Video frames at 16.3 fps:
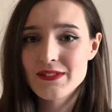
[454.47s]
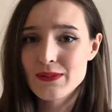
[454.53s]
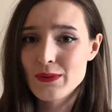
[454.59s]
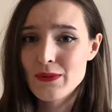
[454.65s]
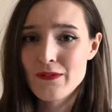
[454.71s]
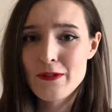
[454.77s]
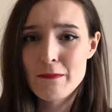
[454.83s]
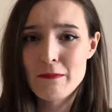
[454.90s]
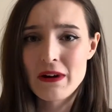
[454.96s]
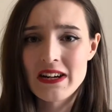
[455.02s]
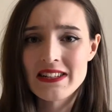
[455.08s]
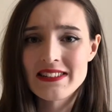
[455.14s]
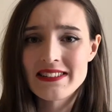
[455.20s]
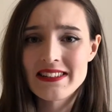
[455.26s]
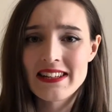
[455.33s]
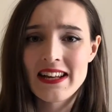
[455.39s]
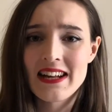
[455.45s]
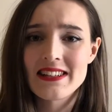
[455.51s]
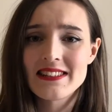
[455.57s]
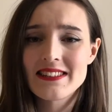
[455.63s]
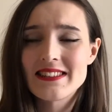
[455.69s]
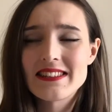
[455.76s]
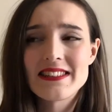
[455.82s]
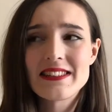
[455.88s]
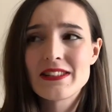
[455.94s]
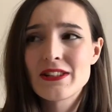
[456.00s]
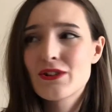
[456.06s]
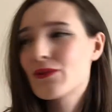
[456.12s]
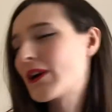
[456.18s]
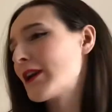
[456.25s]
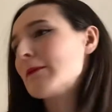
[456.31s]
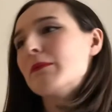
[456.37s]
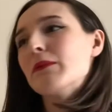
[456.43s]
all of the praise it gets. It's
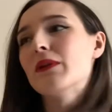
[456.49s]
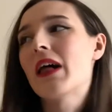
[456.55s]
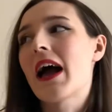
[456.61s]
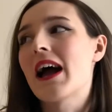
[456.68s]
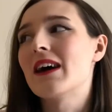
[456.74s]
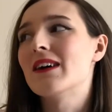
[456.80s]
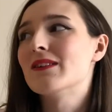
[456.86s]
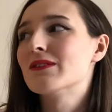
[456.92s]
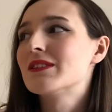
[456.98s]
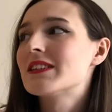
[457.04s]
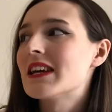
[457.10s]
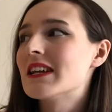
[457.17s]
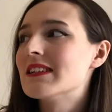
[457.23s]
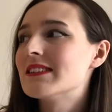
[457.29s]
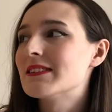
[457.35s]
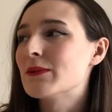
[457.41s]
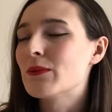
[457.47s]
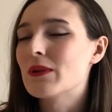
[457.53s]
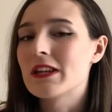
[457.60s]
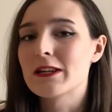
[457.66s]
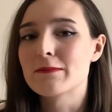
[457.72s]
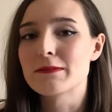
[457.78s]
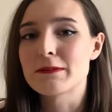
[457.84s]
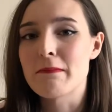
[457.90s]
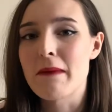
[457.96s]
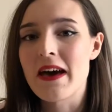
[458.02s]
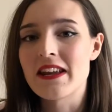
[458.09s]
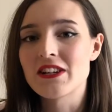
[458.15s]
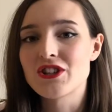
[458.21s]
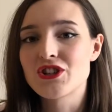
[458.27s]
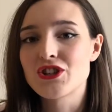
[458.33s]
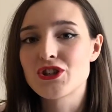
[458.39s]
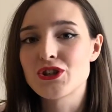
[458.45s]
incredible how Tennessee Williams
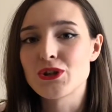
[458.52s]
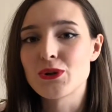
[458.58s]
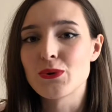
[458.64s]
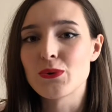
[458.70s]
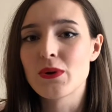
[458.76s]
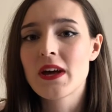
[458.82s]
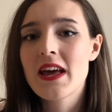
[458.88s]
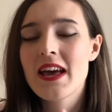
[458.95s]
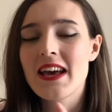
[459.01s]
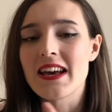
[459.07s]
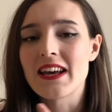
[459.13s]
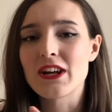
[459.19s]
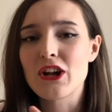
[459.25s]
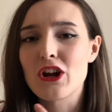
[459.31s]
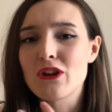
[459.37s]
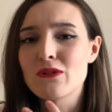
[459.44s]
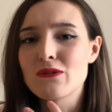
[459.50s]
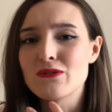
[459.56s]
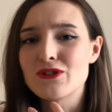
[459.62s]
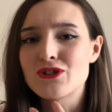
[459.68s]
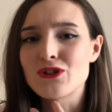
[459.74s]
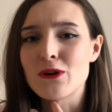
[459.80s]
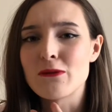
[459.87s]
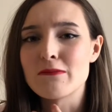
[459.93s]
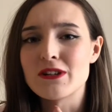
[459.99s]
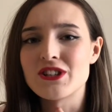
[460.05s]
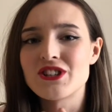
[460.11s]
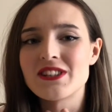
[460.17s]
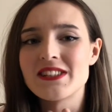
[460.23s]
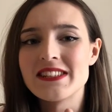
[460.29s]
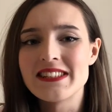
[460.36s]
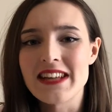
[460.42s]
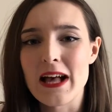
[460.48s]
managed to include so much
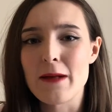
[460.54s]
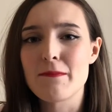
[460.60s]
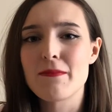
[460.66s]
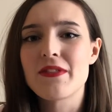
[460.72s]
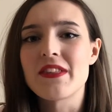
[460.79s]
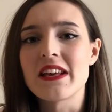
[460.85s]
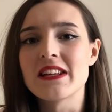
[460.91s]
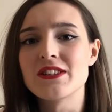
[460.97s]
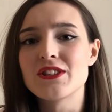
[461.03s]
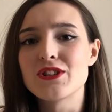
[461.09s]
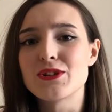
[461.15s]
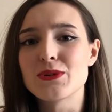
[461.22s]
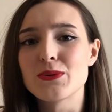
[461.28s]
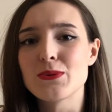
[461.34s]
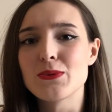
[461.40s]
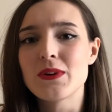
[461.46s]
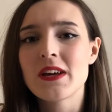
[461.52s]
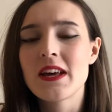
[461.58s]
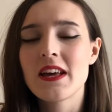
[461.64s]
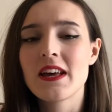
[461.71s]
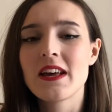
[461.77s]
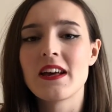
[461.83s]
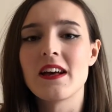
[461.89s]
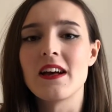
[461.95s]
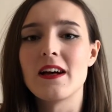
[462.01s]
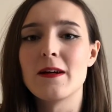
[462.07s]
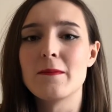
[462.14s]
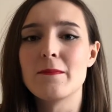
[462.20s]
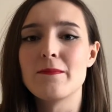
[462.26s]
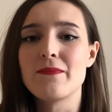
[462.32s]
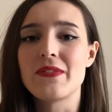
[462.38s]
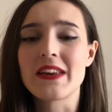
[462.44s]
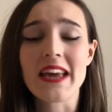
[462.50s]
depth into
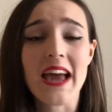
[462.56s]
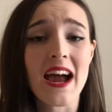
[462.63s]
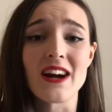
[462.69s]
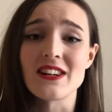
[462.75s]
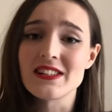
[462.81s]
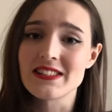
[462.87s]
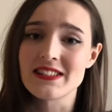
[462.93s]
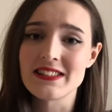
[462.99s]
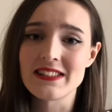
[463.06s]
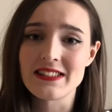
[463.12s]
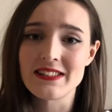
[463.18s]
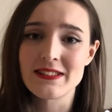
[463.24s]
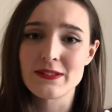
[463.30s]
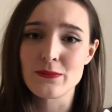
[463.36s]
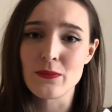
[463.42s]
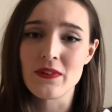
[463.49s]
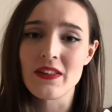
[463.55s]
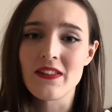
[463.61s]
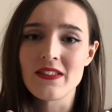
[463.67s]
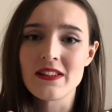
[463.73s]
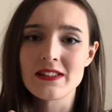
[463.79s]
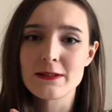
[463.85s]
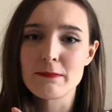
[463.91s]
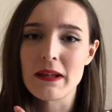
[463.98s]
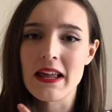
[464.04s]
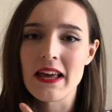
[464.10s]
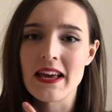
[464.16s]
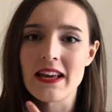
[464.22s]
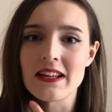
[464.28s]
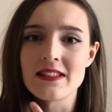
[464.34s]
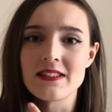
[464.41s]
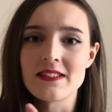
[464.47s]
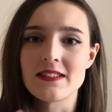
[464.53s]
the characters within this play
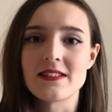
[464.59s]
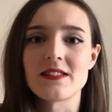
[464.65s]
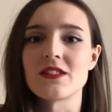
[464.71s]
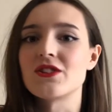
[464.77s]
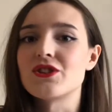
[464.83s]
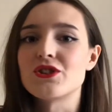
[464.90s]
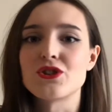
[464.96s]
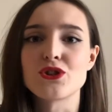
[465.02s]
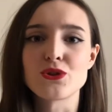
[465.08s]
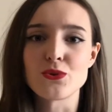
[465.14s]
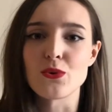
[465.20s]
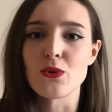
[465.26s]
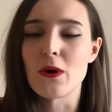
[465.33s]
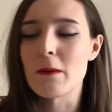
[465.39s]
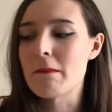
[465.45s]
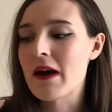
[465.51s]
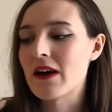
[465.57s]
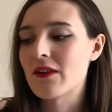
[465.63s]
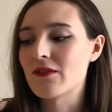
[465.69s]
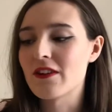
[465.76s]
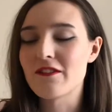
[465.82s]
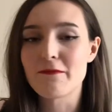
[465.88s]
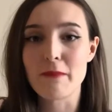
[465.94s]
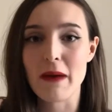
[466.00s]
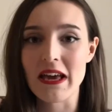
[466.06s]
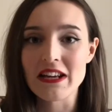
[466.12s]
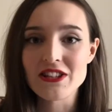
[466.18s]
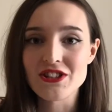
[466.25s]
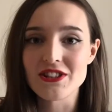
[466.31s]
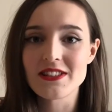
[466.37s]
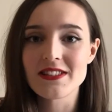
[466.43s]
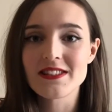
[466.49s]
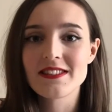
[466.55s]
in such a short amount of
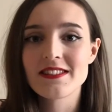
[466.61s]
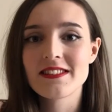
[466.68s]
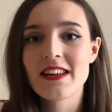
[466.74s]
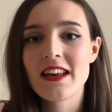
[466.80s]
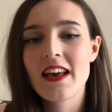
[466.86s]
pages.